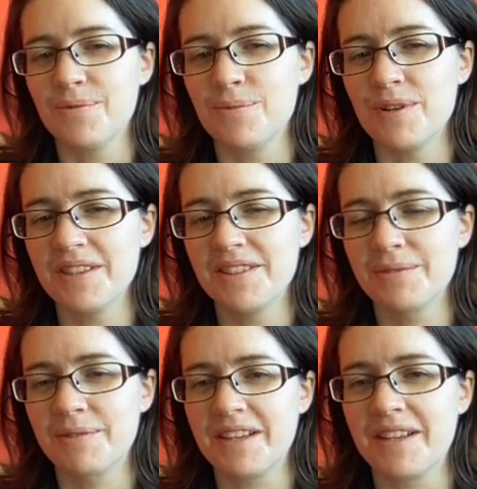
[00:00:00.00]

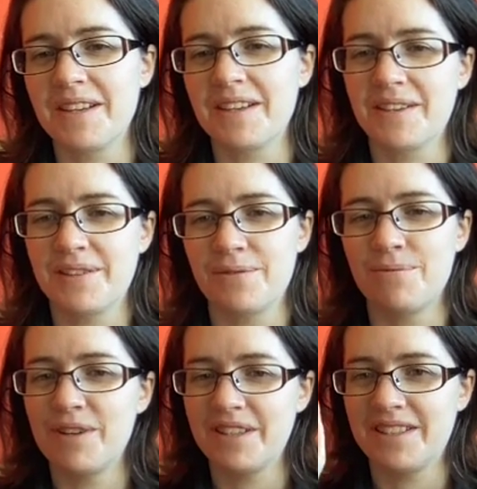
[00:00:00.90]
Words with
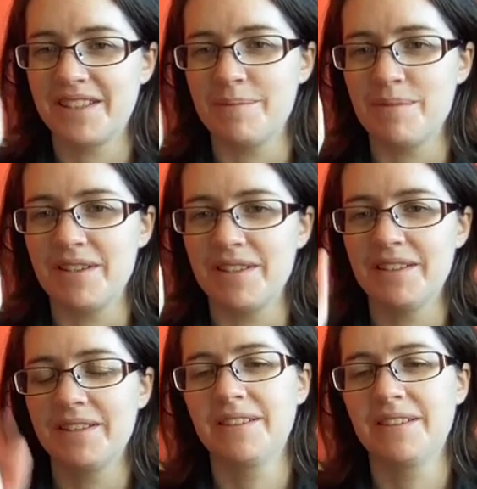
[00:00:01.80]
one syllable